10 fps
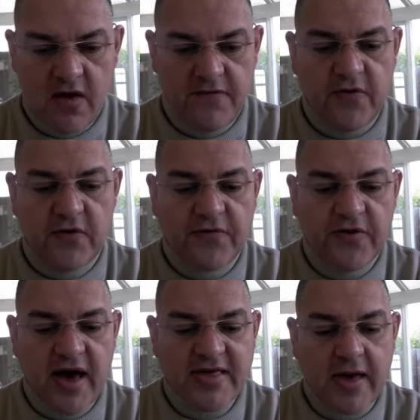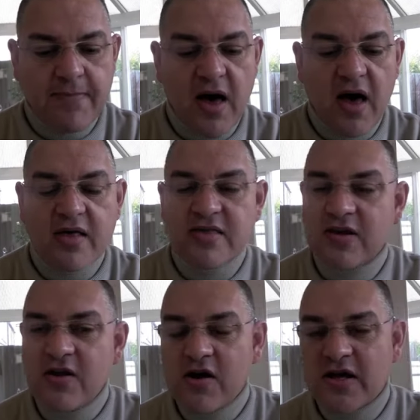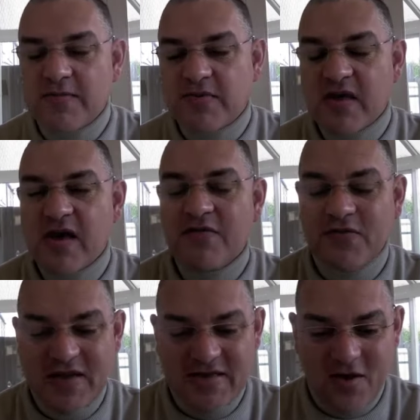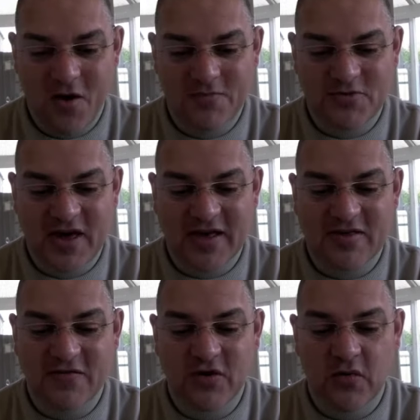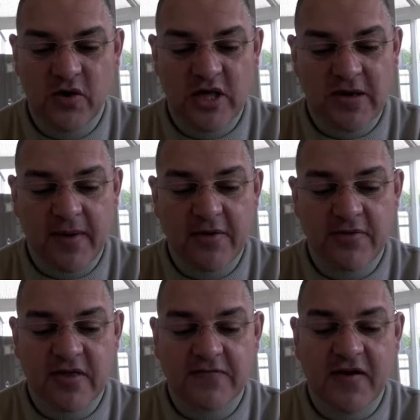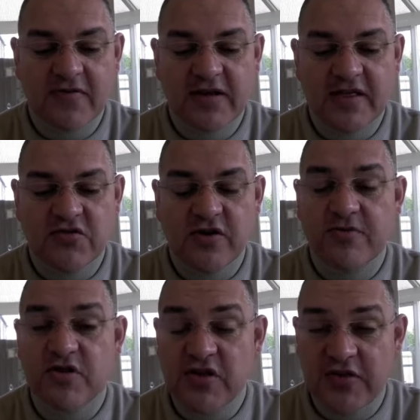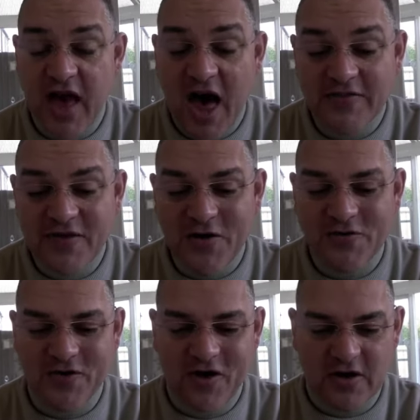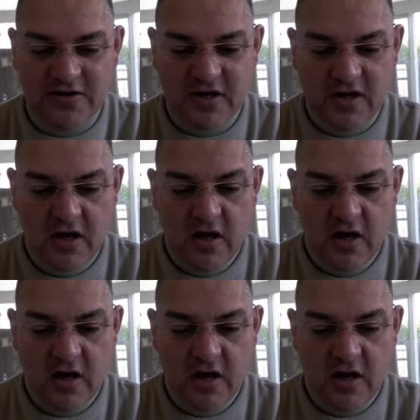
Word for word: For, for, as I passed along and observed these objects of your worship, I also found an inscription to the unknown God.